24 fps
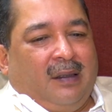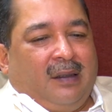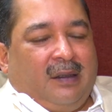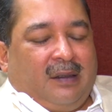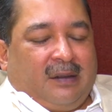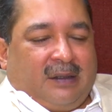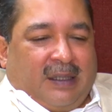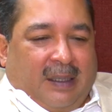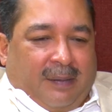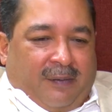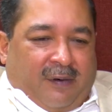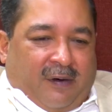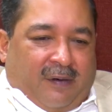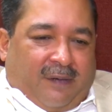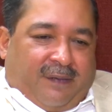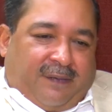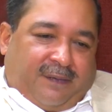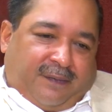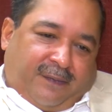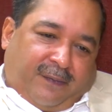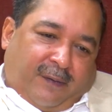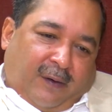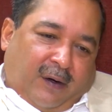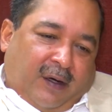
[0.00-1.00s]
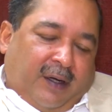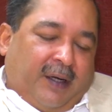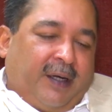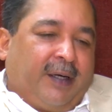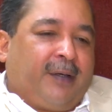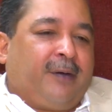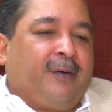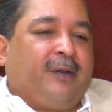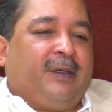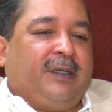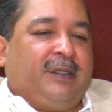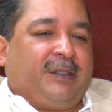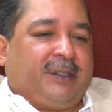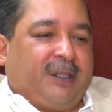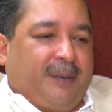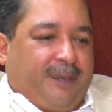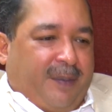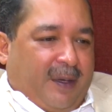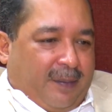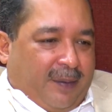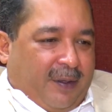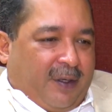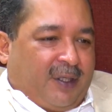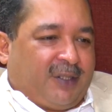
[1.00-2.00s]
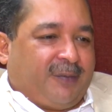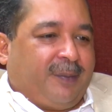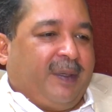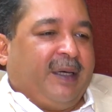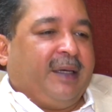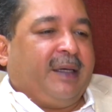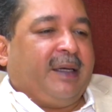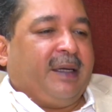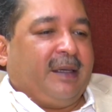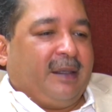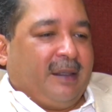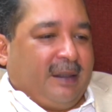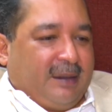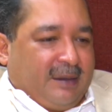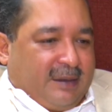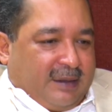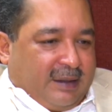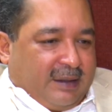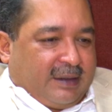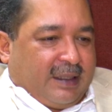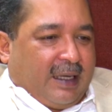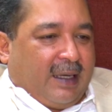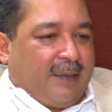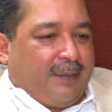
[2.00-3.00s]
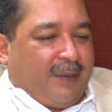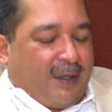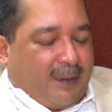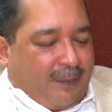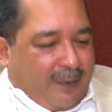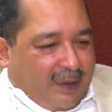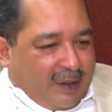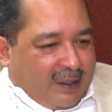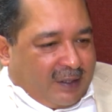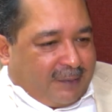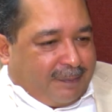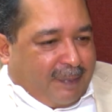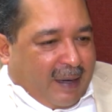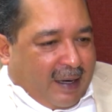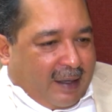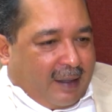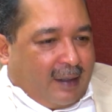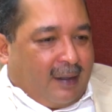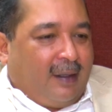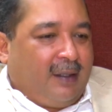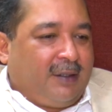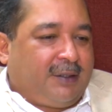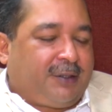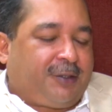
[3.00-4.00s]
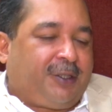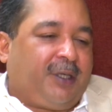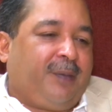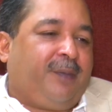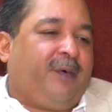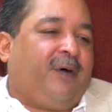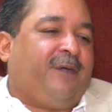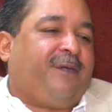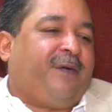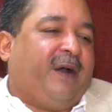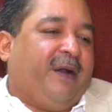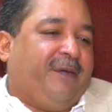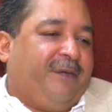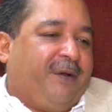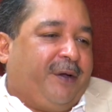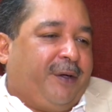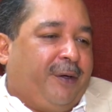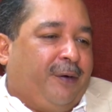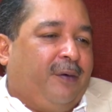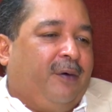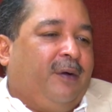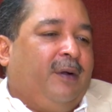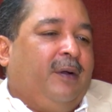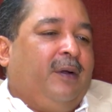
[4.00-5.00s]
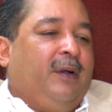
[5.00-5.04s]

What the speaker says: some are falling into disrepair because maintenance is high, but with this parallel stream of revenue,